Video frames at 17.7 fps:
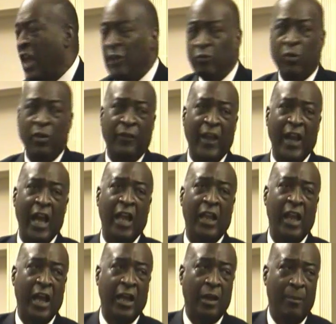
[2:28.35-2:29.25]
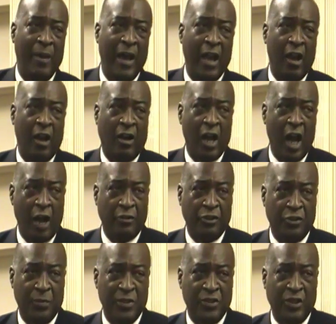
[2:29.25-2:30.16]
That's one thing I like about our
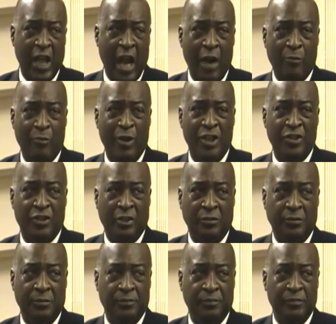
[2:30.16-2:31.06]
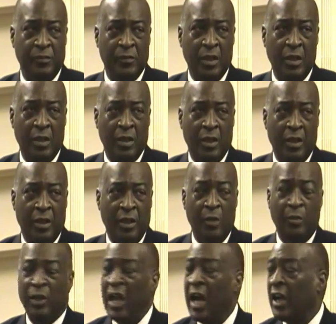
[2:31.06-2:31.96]
Congressman Scott Ridgel.
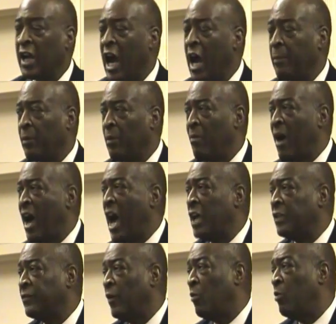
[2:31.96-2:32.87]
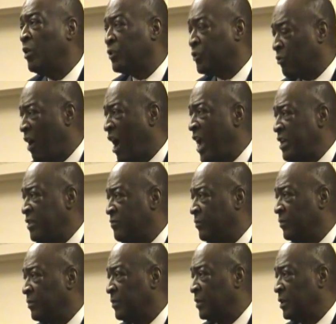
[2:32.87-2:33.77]
He will not compromise for what's
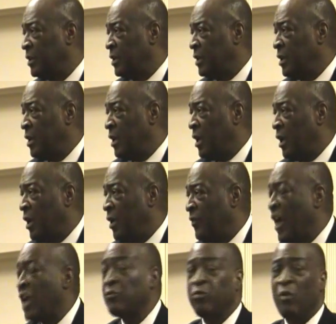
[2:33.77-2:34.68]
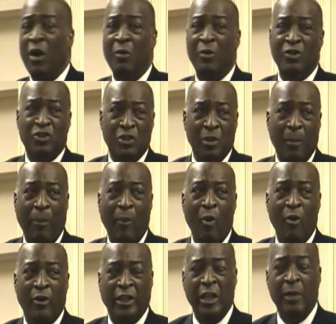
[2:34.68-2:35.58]
right. That's why I want to
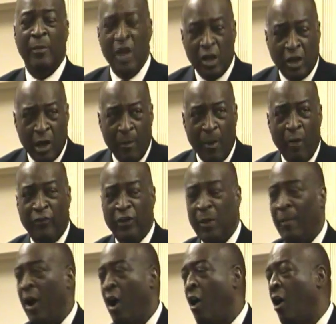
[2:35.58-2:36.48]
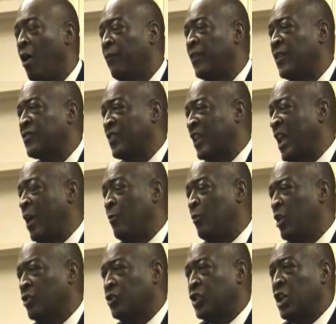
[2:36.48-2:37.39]
support him. He'll come over to my office
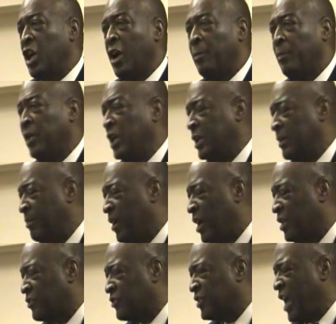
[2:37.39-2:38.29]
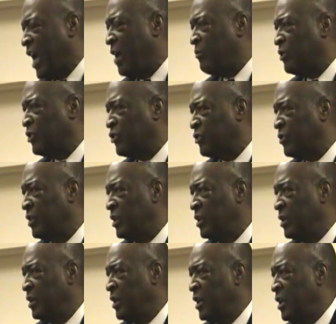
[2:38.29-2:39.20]
and we'll share a peanut butter sandwich.
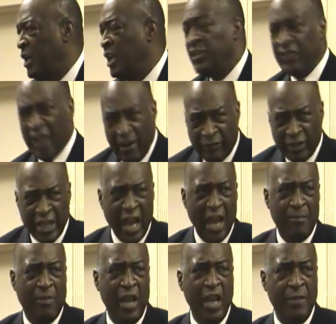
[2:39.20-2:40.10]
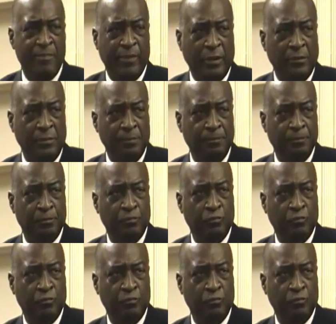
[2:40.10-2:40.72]
He's everyday people.